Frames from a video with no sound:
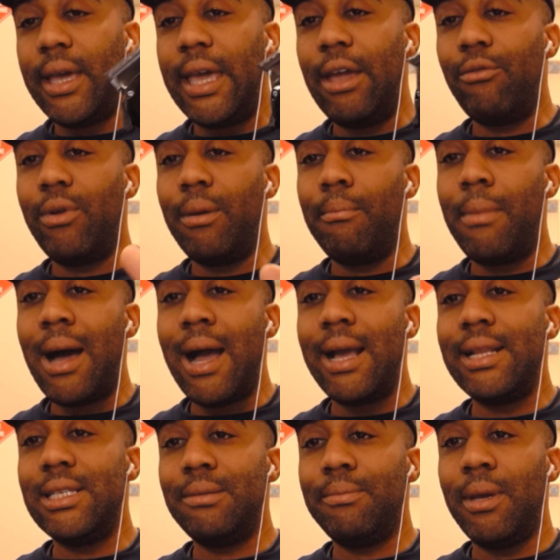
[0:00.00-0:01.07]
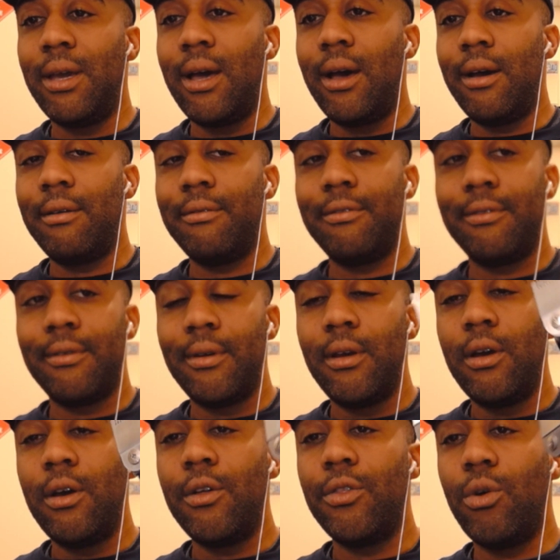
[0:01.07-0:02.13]
It reminds me of
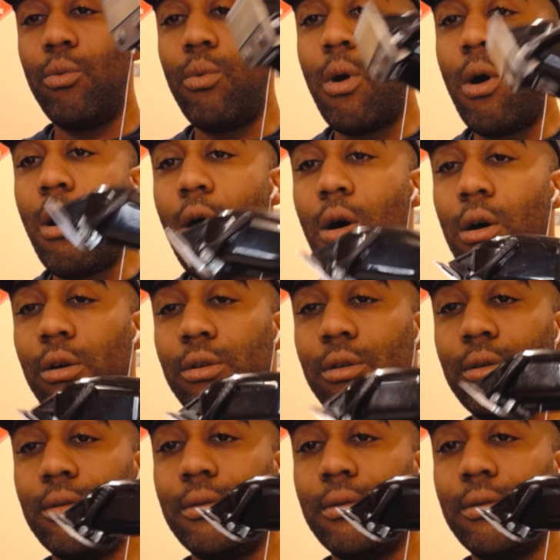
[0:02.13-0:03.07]
the Wahl